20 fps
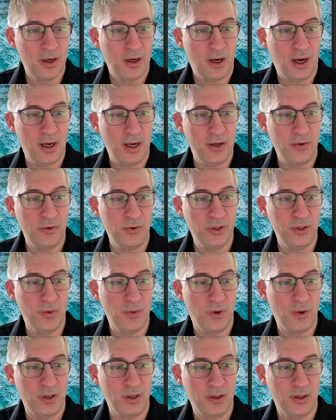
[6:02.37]
I only
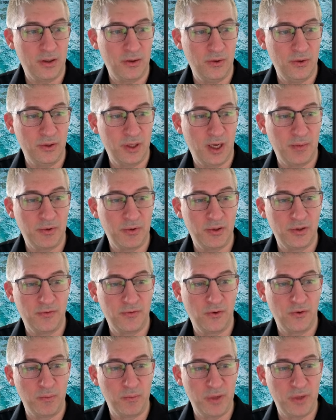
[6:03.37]
want closed captions
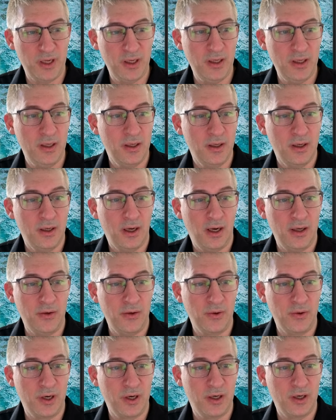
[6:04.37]
for me. I
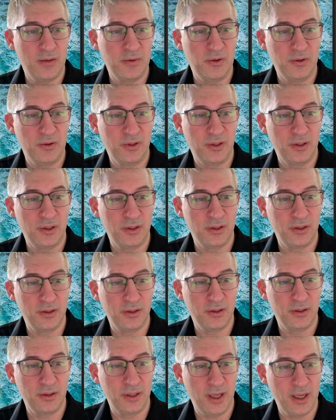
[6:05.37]
don't care about
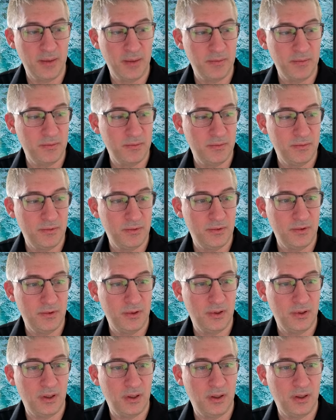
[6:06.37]
the game
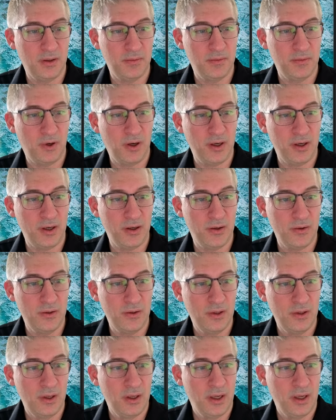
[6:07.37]
audio.
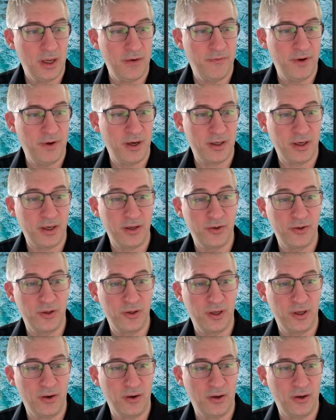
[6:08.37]
In fact, I can
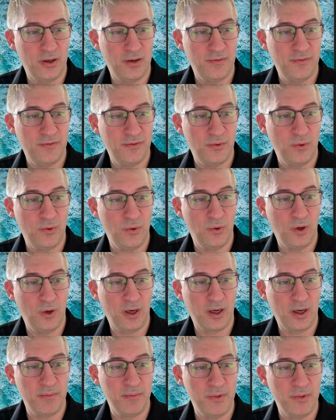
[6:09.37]
turn it off or I
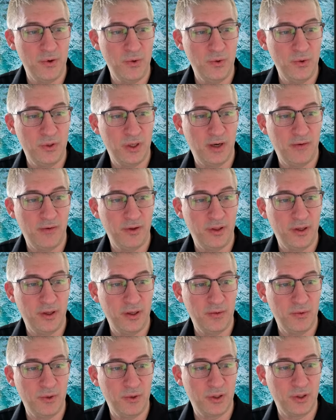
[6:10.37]
can mute
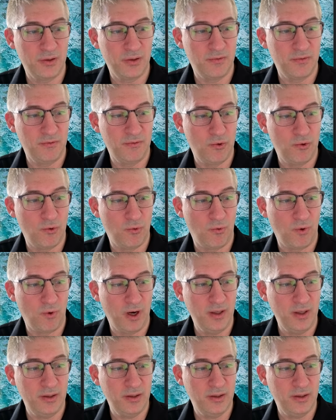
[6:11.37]
everything, which is
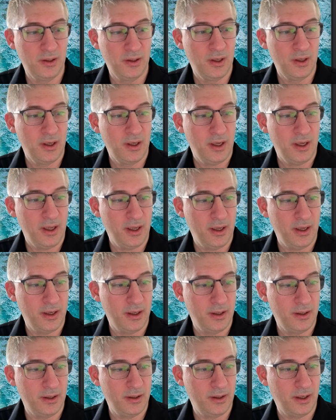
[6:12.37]
great.
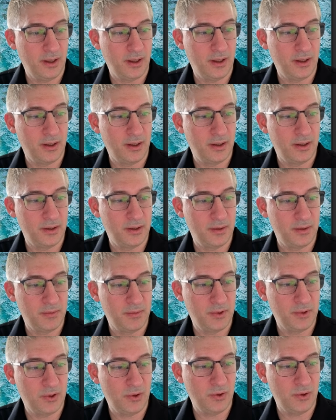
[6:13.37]
And
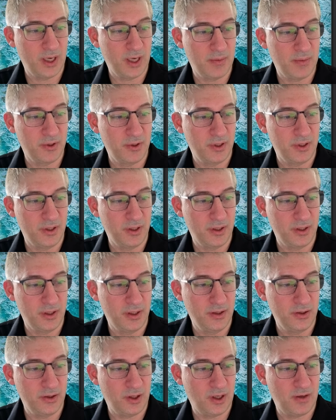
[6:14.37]
closed captioning
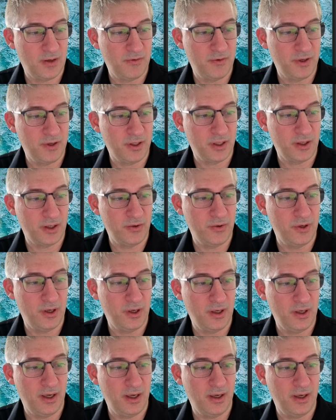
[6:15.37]
is off because I do
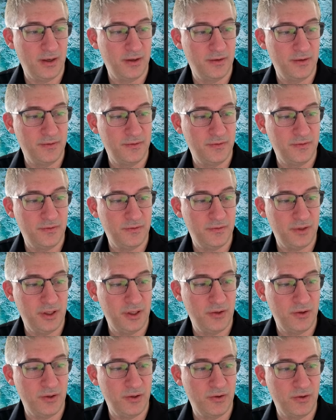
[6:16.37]
not have a
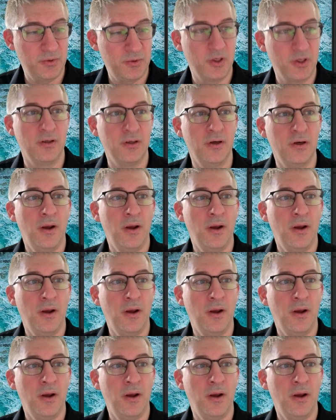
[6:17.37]
transcription.